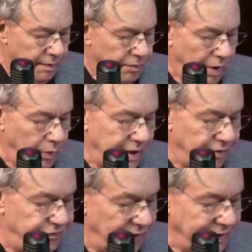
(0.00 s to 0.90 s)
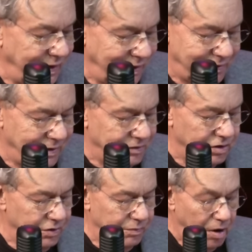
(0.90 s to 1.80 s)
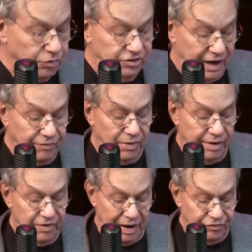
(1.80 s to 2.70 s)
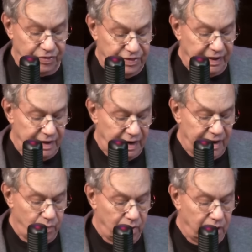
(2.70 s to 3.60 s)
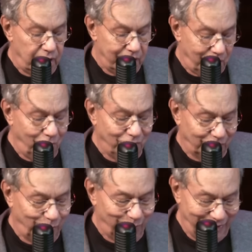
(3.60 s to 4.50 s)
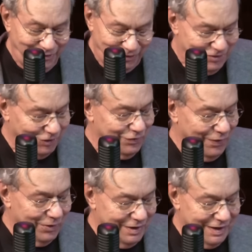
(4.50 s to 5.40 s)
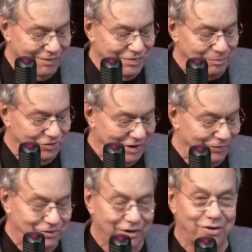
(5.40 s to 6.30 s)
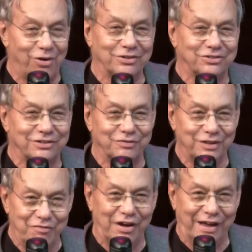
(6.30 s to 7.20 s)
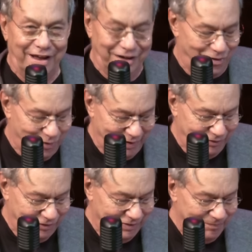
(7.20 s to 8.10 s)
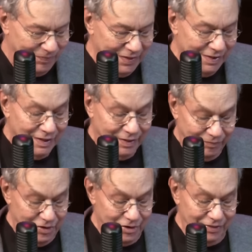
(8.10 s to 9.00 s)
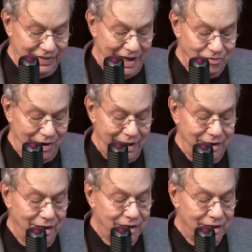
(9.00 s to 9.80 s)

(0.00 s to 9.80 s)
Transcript: While we have funding to most everything in Iowa, our overlords just voted to give themselves a cost of living increase. You heard that right.